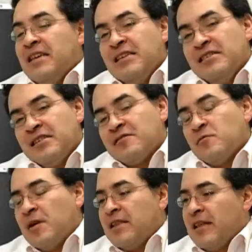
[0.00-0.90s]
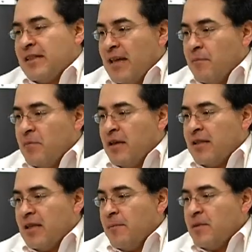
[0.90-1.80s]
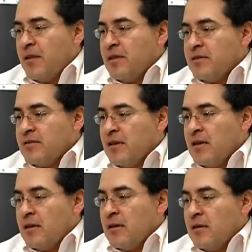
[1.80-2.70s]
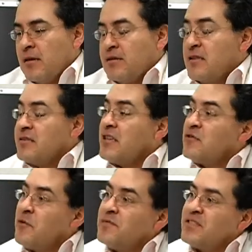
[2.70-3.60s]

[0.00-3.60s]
easiest one that can be attempted is uh, cessation of